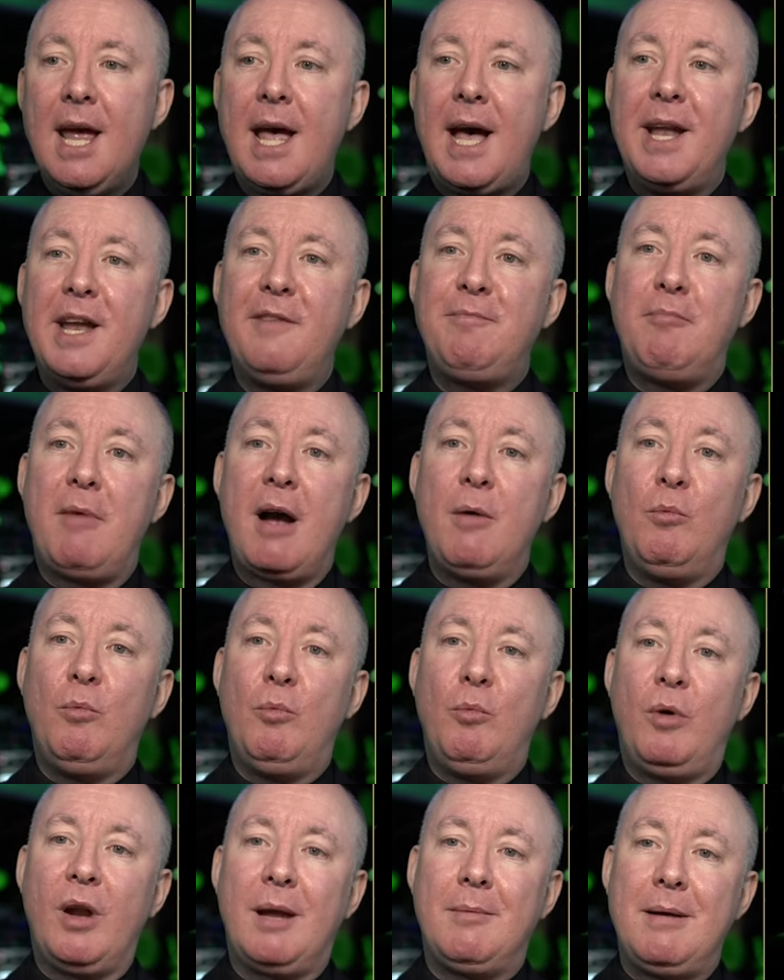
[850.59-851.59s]
And if one
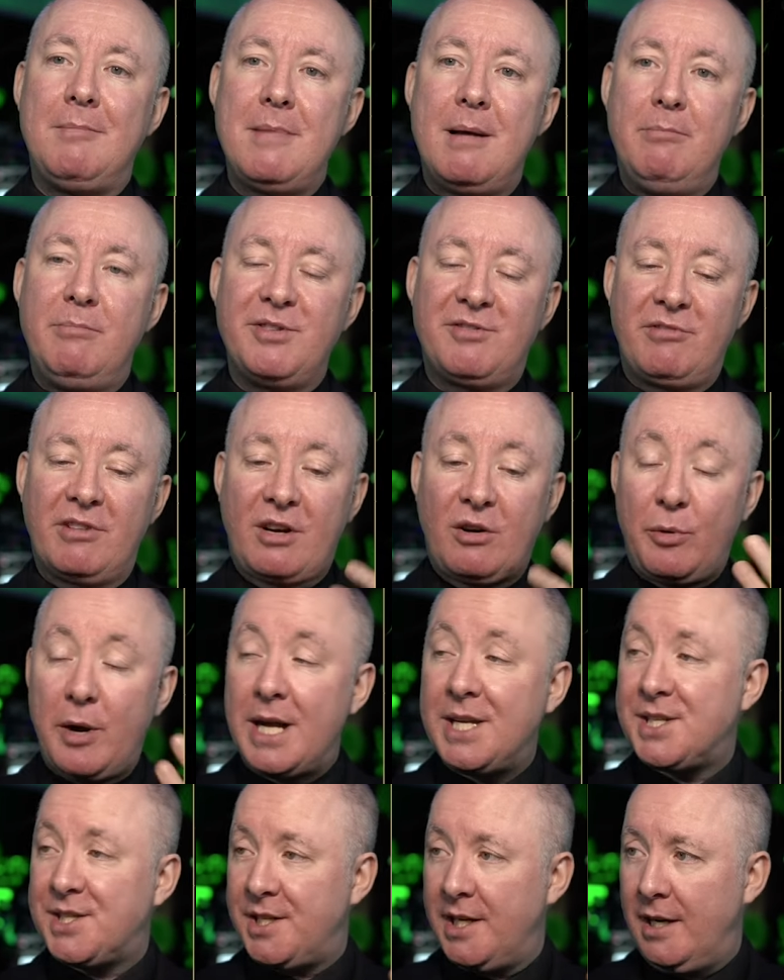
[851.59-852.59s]
of my members
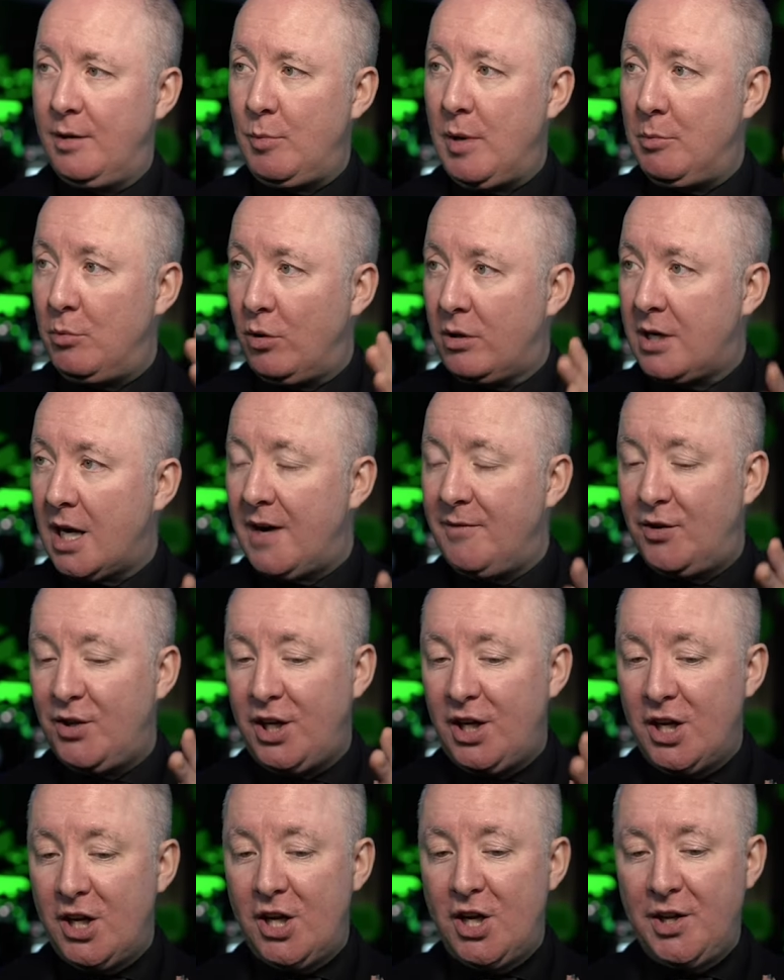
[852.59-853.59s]
requests it, we will cover
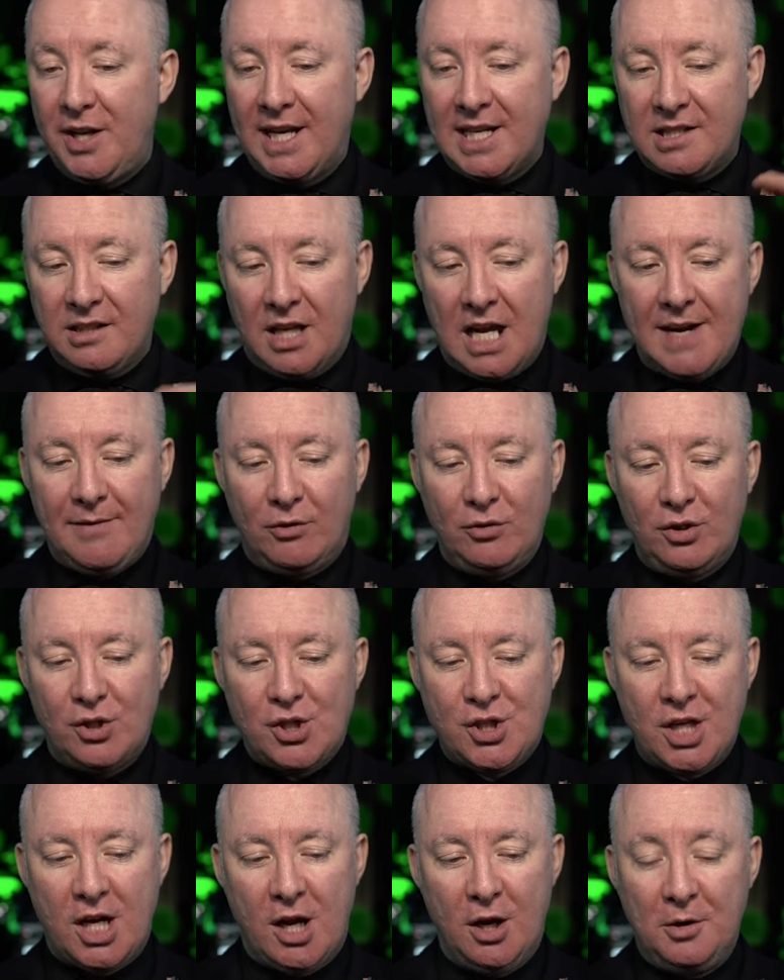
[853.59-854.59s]
the earnings live on the
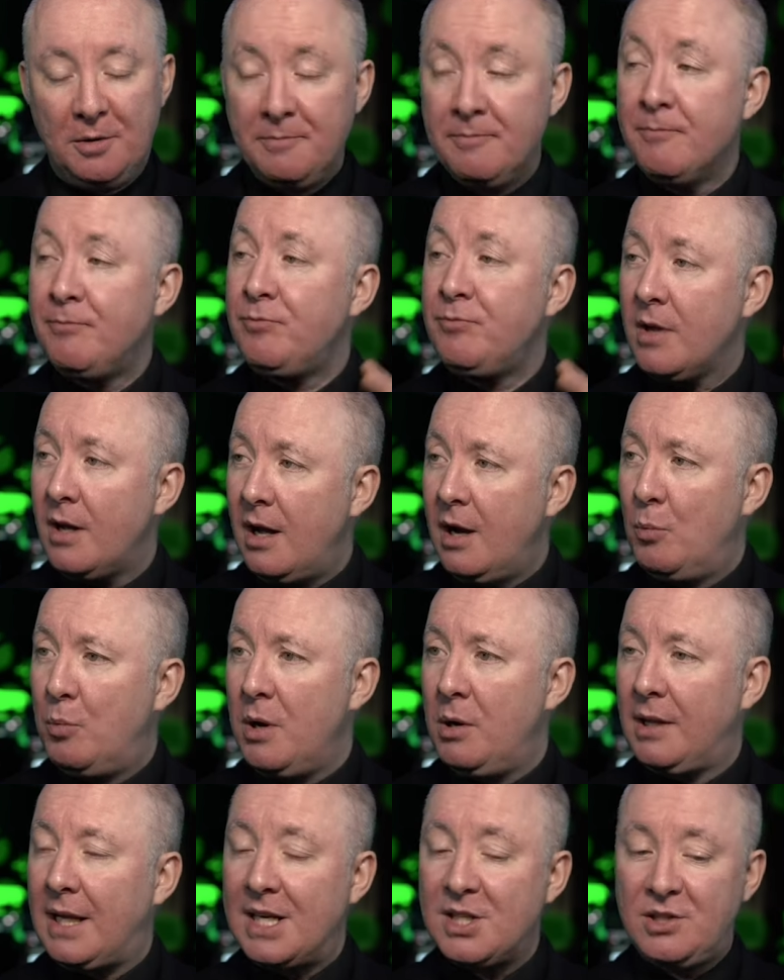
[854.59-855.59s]
show, and
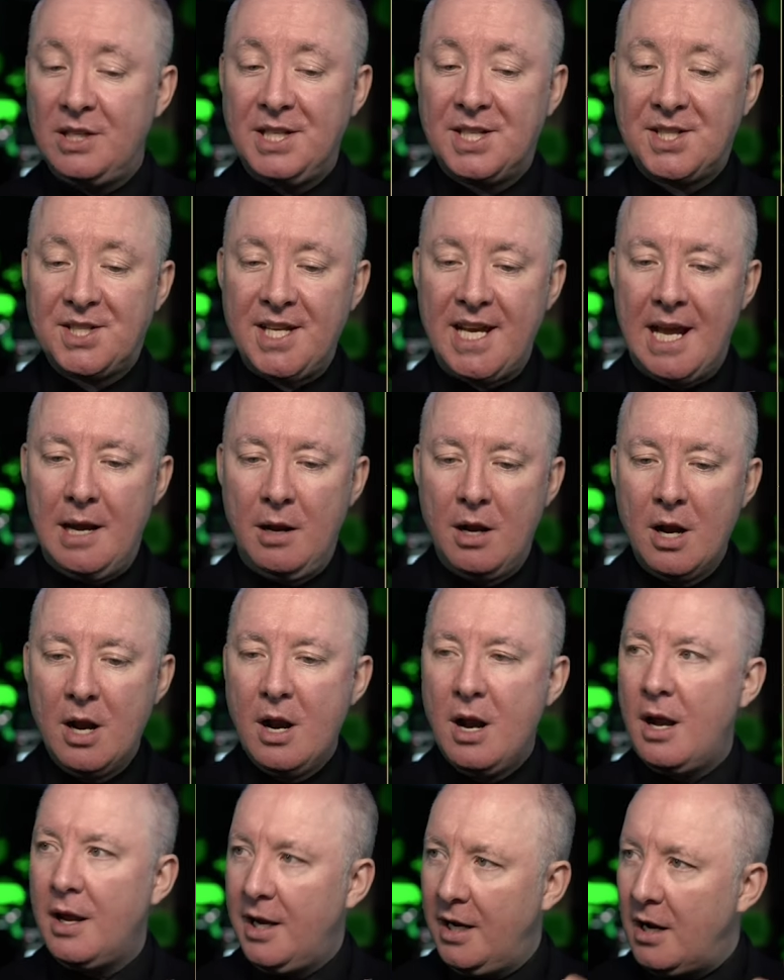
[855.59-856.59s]
we'll actually see,
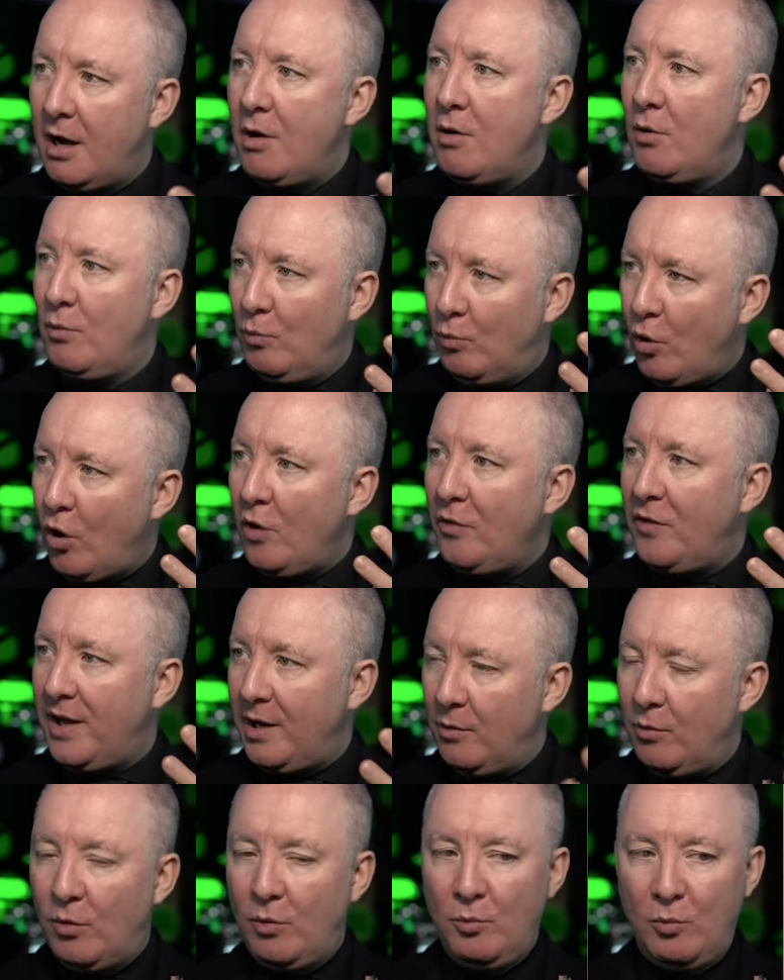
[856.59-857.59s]
you know, what
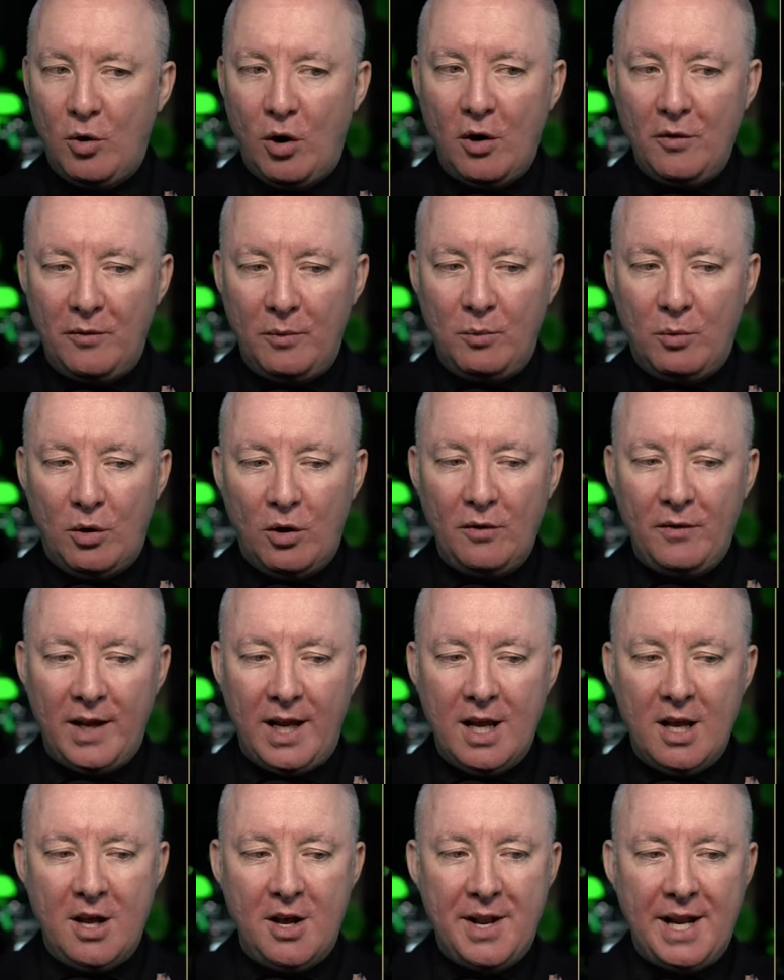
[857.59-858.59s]

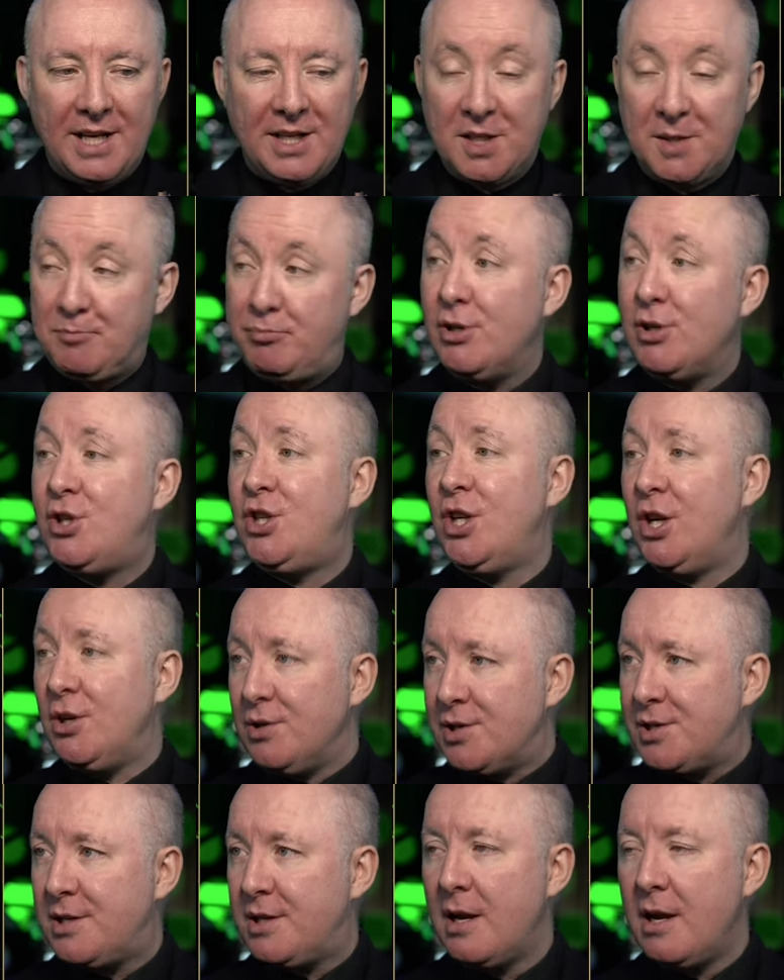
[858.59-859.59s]
the earnings has
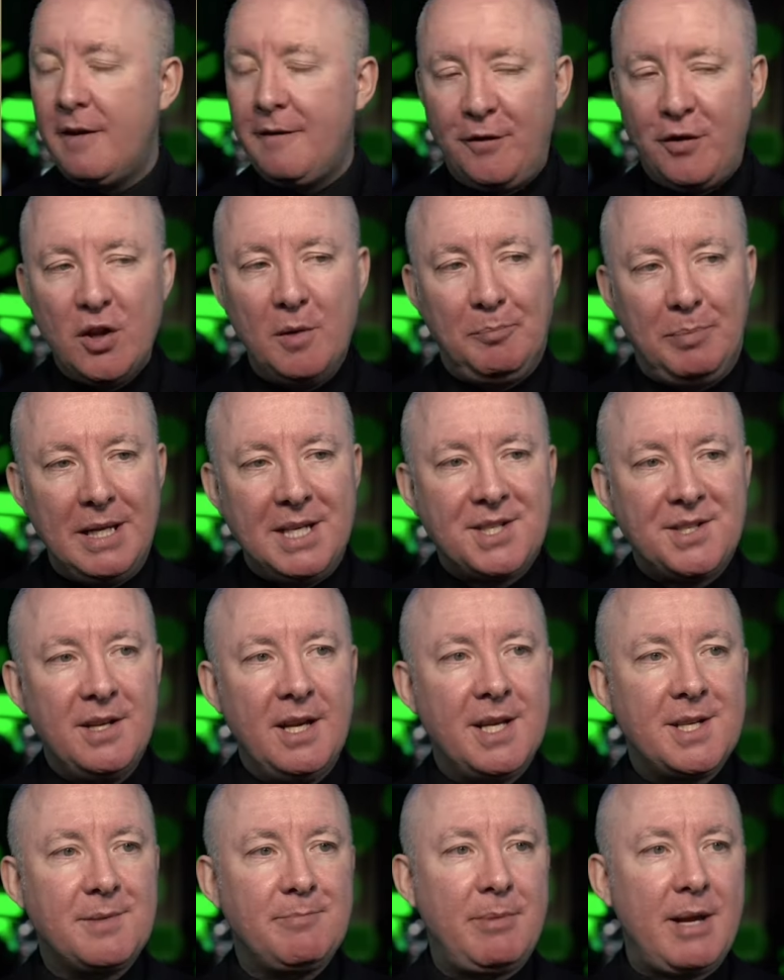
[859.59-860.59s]
produced for the
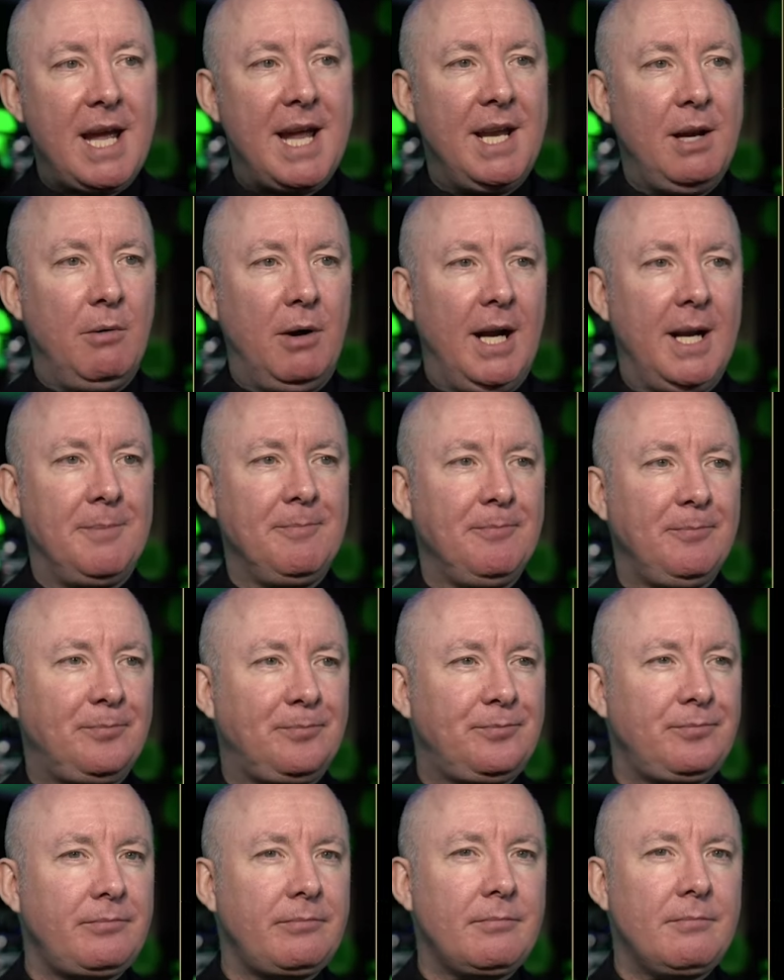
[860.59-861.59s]
business. But anyway,
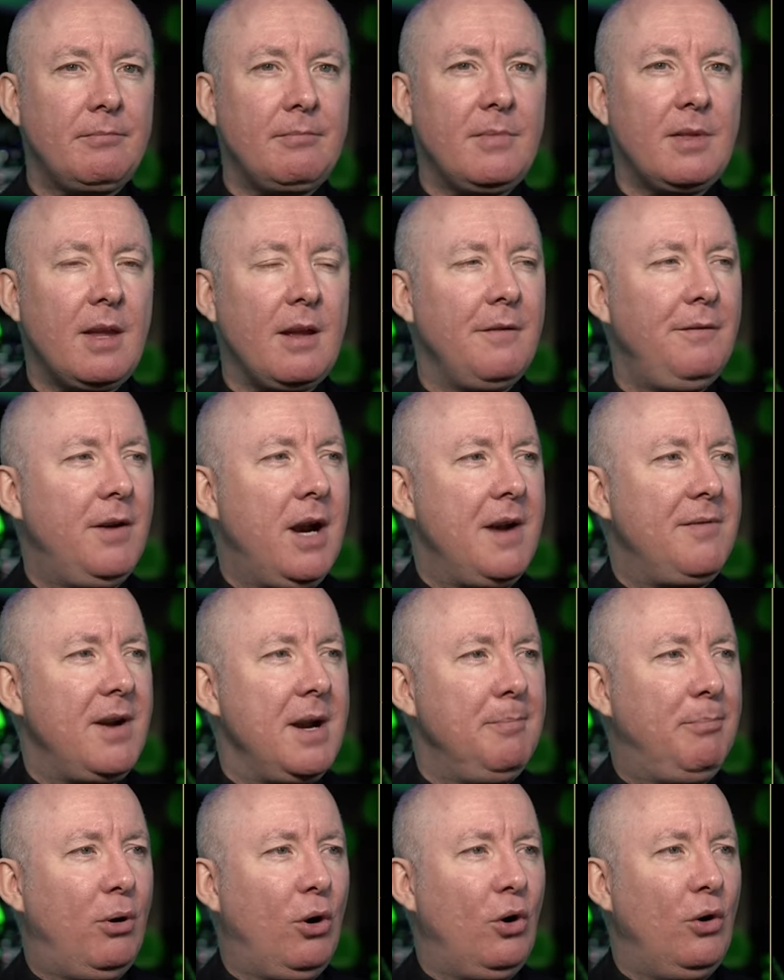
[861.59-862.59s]
very, very
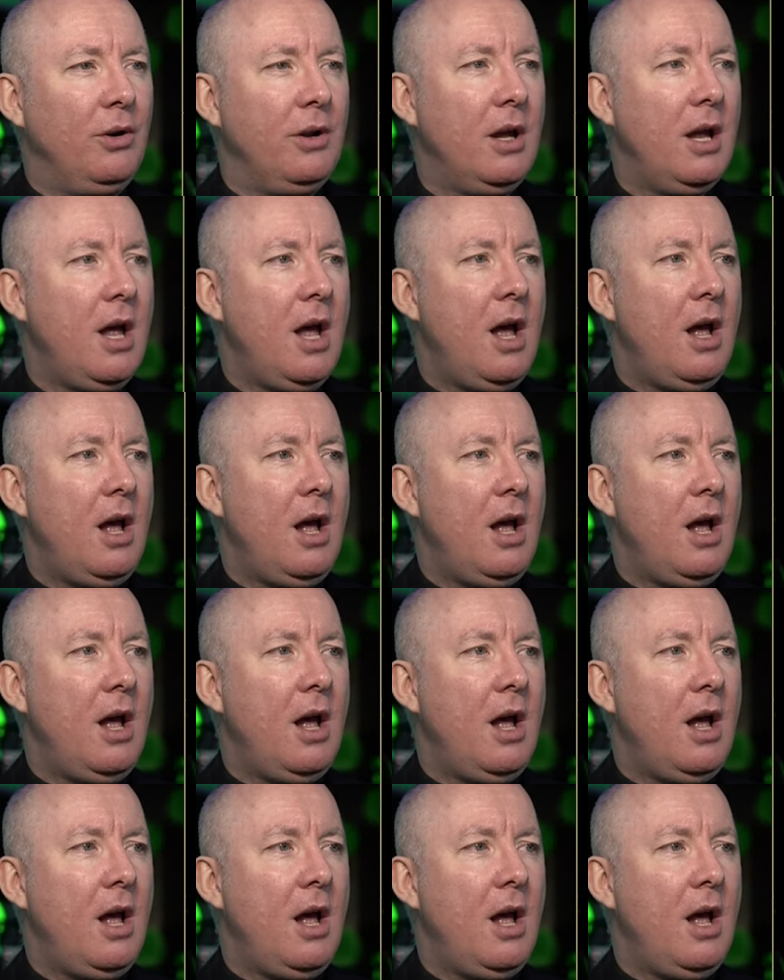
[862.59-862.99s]
important.